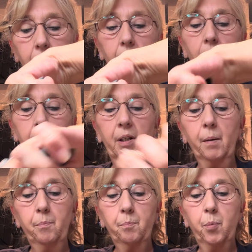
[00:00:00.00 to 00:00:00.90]
I'm going
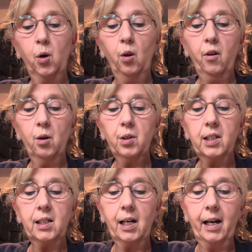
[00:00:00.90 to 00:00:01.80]
to pull those
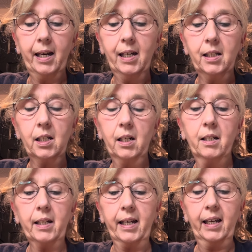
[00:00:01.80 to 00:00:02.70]
tight
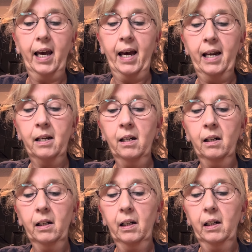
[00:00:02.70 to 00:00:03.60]
as I can.
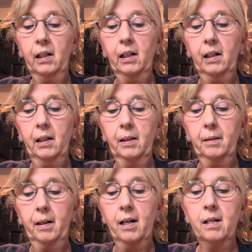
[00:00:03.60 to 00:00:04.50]

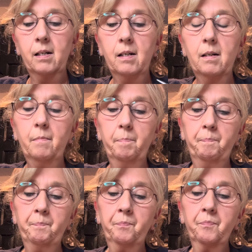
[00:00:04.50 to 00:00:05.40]

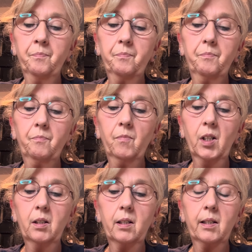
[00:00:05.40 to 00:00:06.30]
Let's
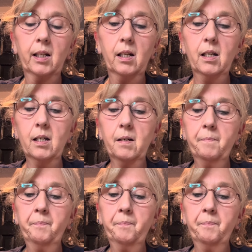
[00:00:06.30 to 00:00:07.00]
see.